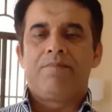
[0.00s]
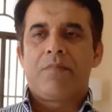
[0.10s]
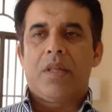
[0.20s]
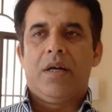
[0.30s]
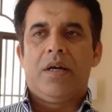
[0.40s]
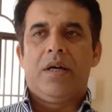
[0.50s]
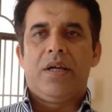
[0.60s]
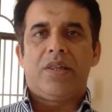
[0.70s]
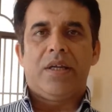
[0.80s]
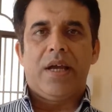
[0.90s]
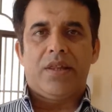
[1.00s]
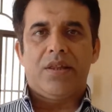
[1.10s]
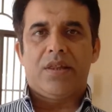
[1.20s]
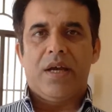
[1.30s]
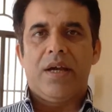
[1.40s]
an
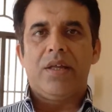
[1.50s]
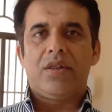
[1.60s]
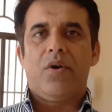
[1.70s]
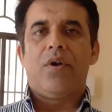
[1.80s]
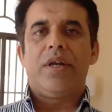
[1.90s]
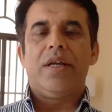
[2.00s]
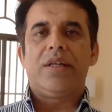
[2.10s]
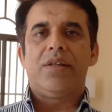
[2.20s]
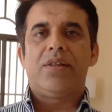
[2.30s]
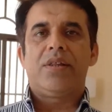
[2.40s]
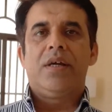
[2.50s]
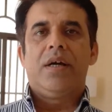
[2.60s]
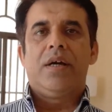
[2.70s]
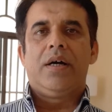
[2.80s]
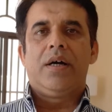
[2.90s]
exercise, or it is
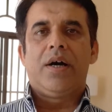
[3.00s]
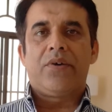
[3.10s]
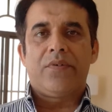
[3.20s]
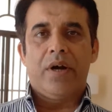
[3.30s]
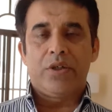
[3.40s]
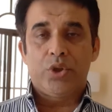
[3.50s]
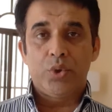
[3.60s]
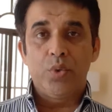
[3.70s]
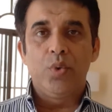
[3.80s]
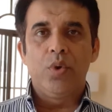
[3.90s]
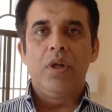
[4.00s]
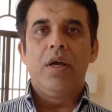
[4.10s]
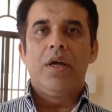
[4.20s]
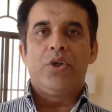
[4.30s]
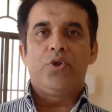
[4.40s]
a tool
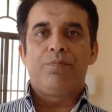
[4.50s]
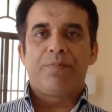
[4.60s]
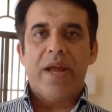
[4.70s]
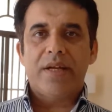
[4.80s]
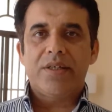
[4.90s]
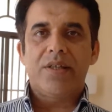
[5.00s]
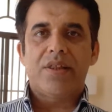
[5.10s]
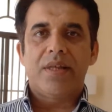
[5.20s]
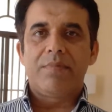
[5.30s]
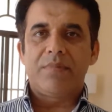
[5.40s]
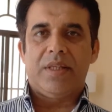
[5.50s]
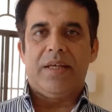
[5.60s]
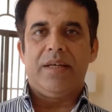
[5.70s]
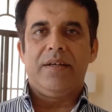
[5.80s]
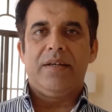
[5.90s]
to practice
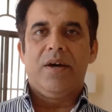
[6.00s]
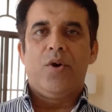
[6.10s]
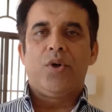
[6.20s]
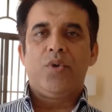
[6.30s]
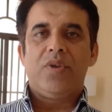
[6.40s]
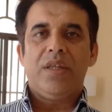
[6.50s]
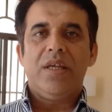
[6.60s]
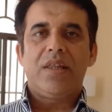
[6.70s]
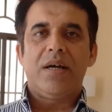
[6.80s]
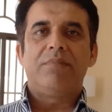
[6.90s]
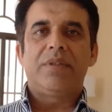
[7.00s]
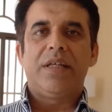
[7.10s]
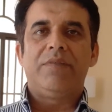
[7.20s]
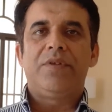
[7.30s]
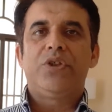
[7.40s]
something or to see
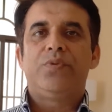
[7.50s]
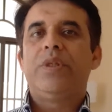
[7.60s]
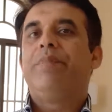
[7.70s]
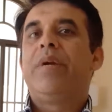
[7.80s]
something which we may